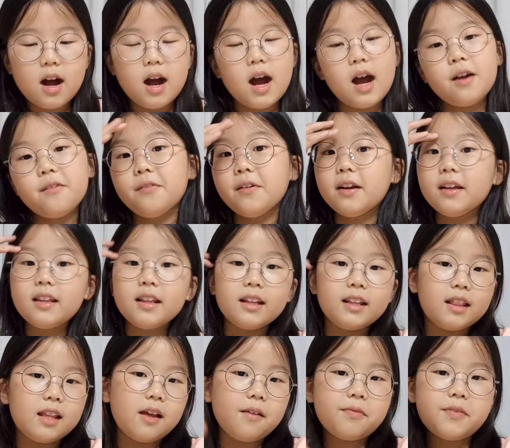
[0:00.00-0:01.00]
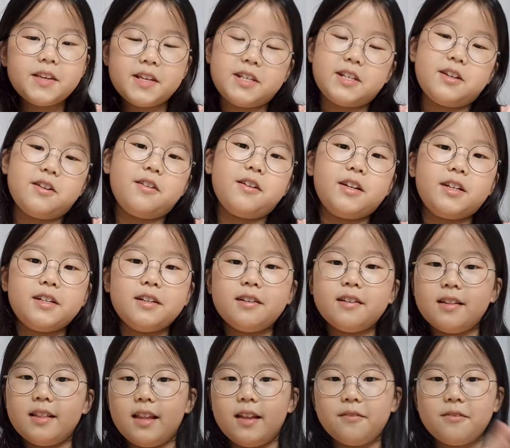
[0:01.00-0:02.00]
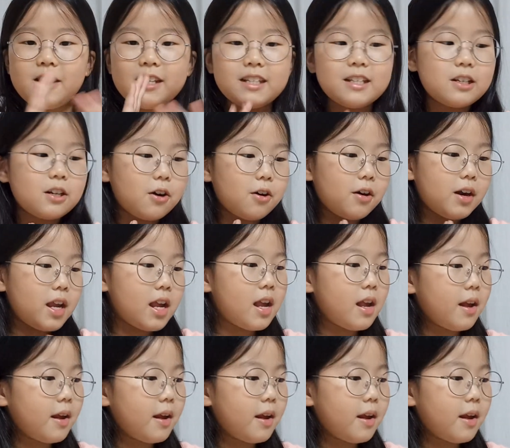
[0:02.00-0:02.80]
I really love this story. Do you love this story?